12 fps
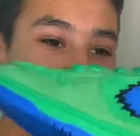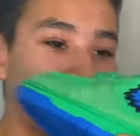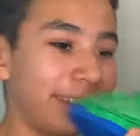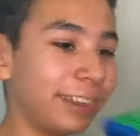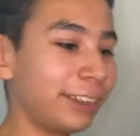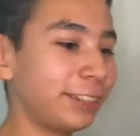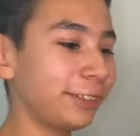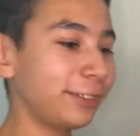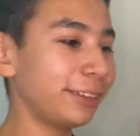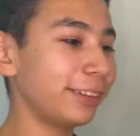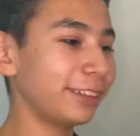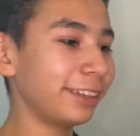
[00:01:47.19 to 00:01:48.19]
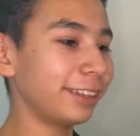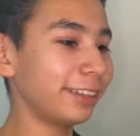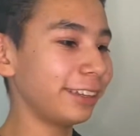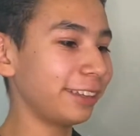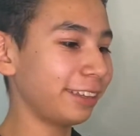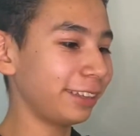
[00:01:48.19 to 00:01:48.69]
This shoe,
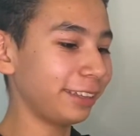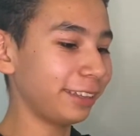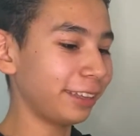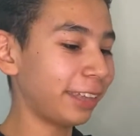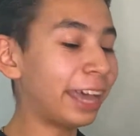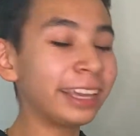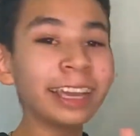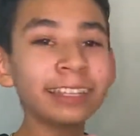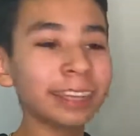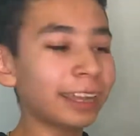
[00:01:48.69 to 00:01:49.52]
I guess